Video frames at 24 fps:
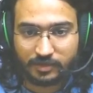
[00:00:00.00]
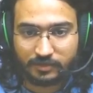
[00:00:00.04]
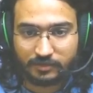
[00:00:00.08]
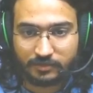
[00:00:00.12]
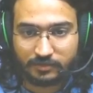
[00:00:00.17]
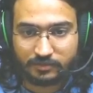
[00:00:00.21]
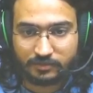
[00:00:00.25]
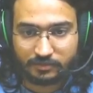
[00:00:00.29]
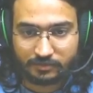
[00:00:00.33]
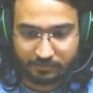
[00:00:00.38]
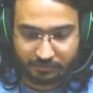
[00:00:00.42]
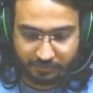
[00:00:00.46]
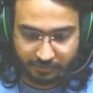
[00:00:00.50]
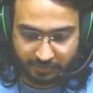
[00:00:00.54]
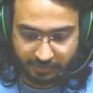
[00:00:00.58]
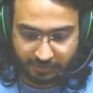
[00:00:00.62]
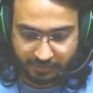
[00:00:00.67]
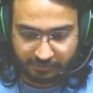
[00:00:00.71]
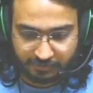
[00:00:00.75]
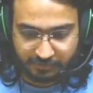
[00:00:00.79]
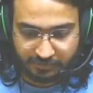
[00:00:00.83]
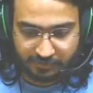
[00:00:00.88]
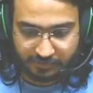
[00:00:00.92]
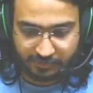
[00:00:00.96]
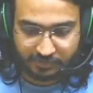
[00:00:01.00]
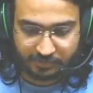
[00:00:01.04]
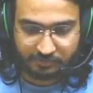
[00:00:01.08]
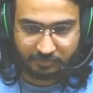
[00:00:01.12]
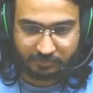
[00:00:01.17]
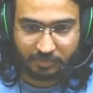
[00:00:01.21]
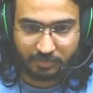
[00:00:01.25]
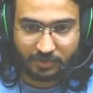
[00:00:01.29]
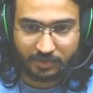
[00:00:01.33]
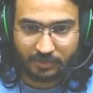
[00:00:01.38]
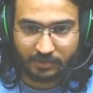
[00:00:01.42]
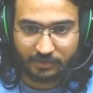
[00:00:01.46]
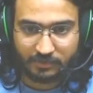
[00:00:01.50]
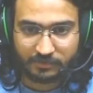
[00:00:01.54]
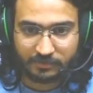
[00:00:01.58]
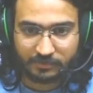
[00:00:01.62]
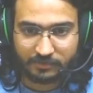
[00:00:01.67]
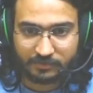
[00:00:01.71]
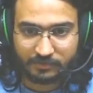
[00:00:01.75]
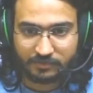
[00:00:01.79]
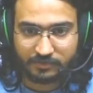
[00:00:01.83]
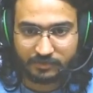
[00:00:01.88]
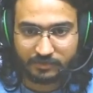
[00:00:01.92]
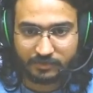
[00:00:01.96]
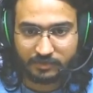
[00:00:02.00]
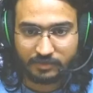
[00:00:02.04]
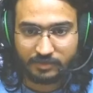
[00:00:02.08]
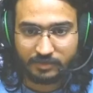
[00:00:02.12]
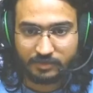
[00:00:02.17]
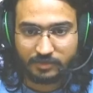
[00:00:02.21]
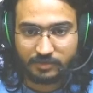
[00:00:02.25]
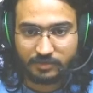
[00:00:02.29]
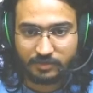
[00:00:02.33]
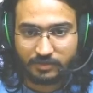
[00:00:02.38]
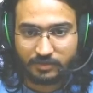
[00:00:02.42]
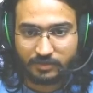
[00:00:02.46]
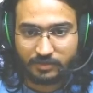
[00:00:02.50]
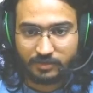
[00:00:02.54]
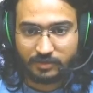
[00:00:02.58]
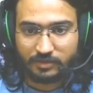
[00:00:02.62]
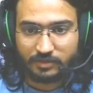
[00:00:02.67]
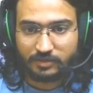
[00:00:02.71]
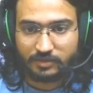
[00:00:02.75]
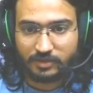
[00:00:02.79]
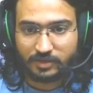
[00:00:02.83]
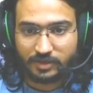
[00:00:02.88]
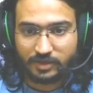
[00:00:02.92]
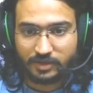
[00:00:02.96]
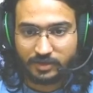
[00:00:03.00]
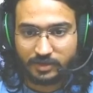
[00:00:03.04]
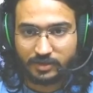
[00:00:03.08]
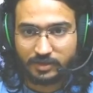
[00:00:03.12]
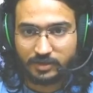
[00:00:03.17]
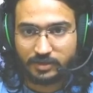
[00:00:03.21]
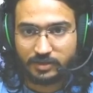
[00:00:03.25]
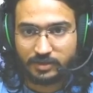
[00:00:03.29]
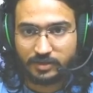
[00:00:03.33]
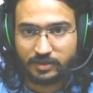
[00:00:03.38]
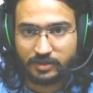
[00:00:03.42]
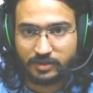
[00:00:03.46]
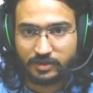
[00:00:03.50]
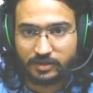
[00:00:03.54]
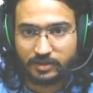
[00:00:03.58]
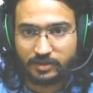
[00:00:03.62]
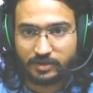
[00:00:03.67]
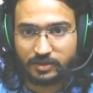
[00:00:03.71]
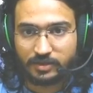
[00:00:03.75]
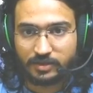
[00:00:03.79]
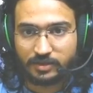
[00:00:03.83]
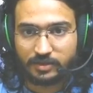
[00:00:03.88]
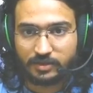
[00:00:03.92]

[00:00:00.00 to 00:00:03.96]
So let's just pass the